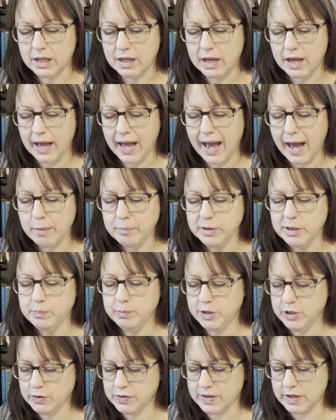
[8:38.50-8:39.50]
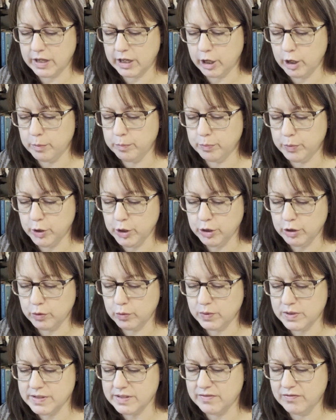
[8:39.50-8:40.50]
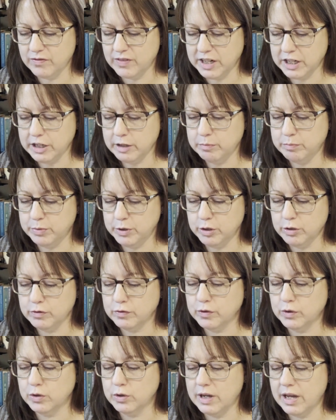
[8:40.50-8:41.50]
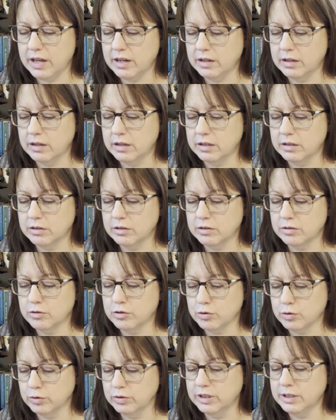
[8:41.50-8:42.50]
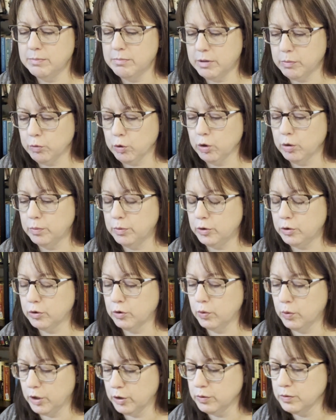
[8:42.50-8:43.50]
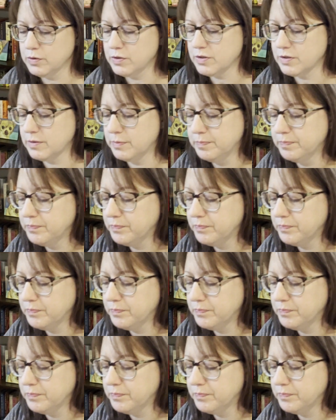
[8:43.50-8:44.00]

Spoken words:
Happy Music, a book with some very beautiful and truly memorable quotes.